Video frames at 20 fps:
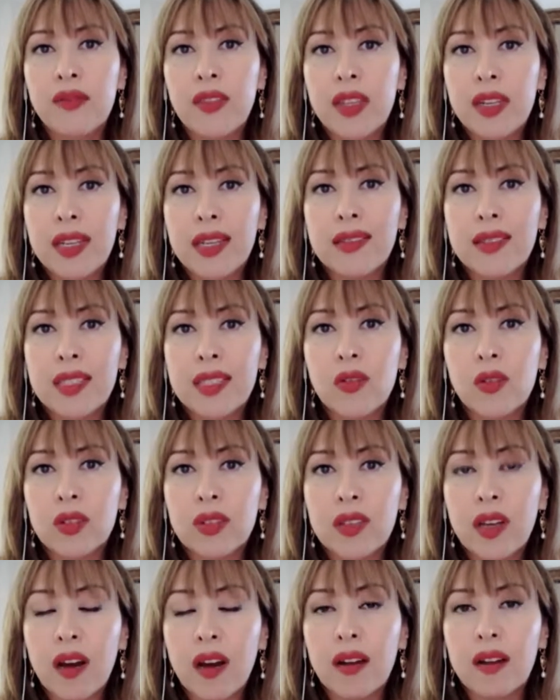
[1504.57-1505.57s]
the net zero
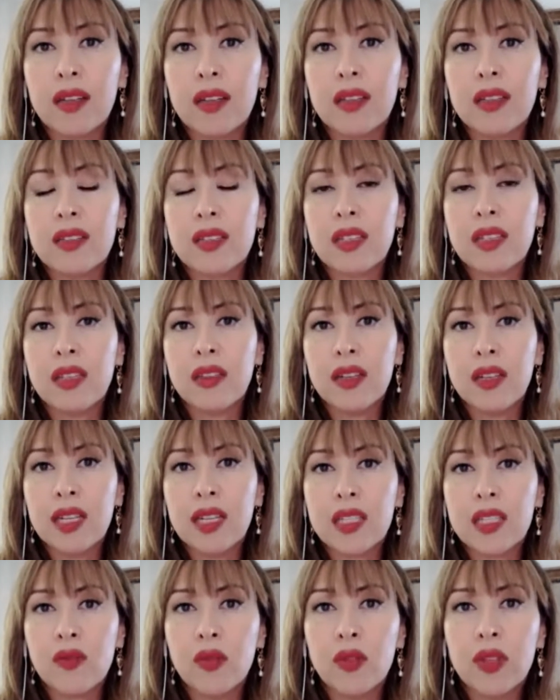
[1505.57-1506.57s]
targets in the
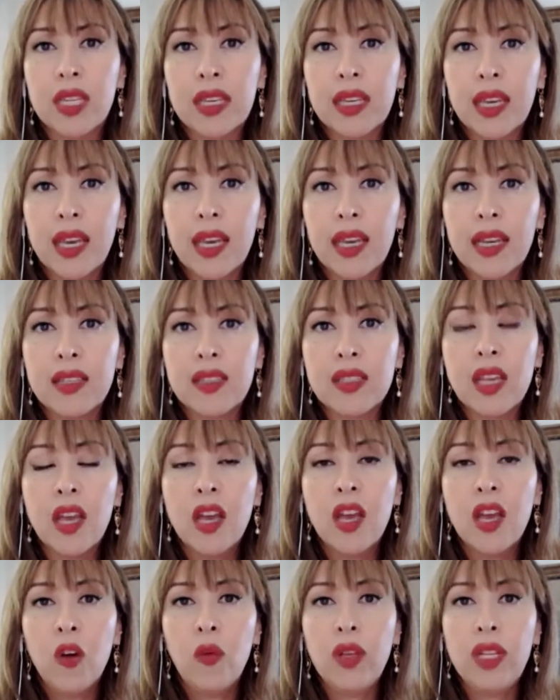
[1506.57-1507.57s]
next few decades,
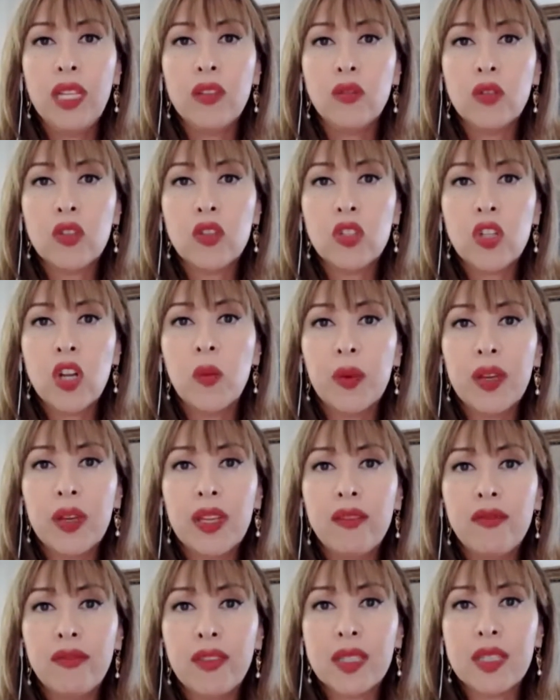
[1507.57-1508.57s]
we need to stop
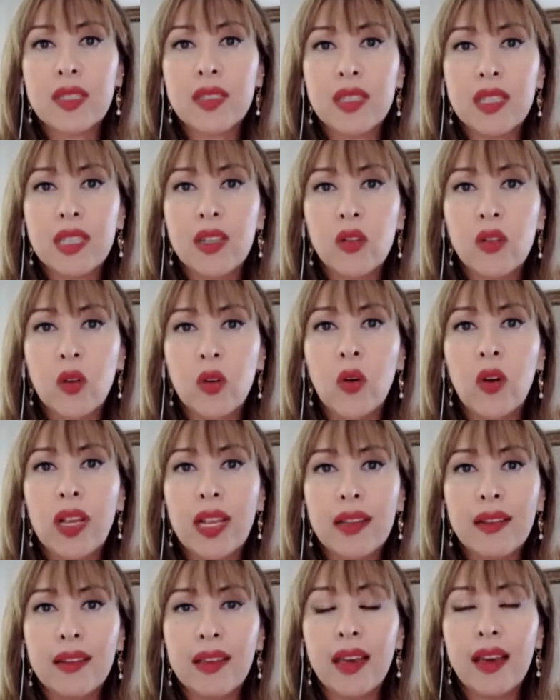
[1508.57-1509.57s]
investing in oil
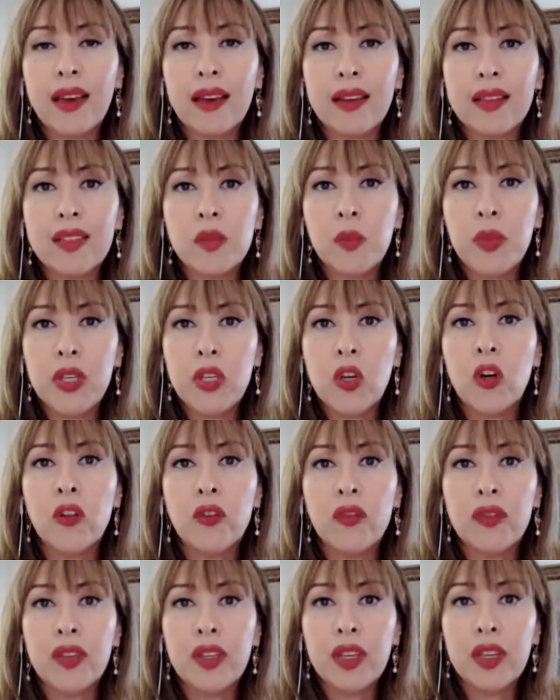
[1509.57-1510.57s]
and gas
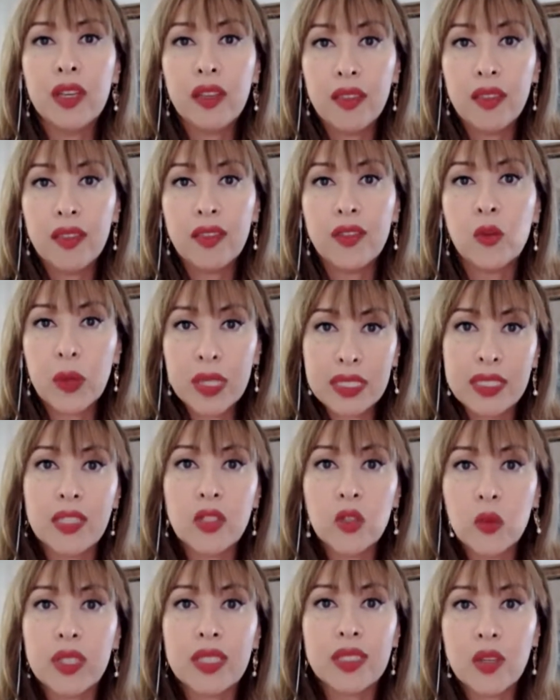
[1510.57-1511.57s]
beyond
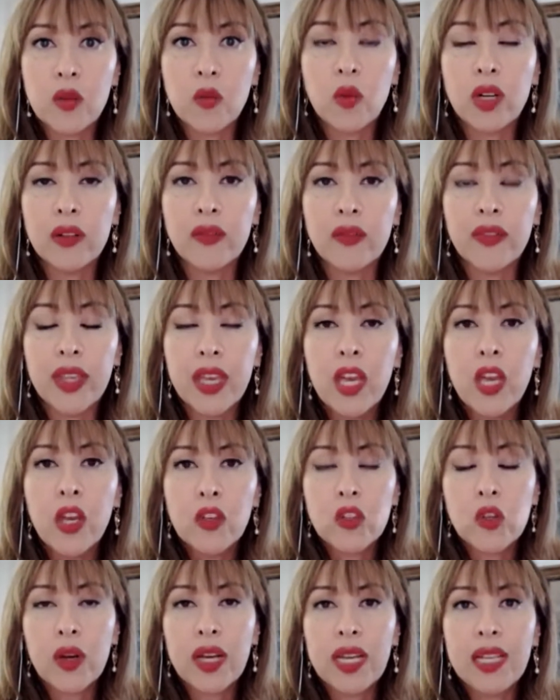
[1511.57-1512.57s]
2021.
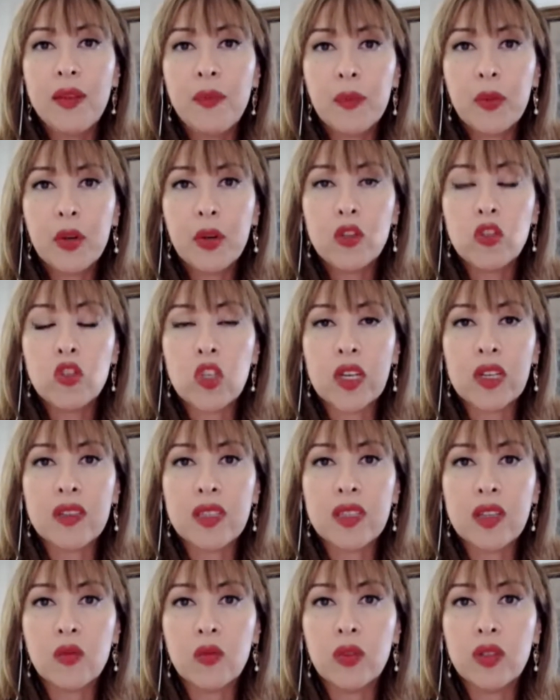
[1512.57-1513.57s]
So any projects
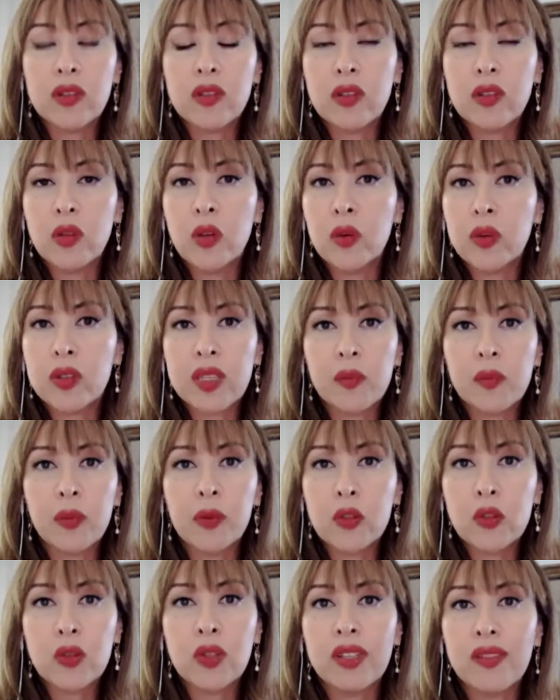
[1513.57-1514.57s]
that you were
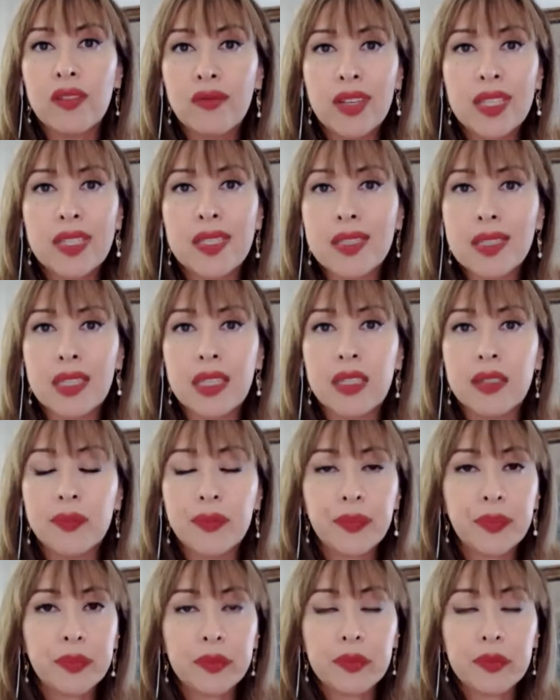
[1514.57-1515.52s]
supposed to invest in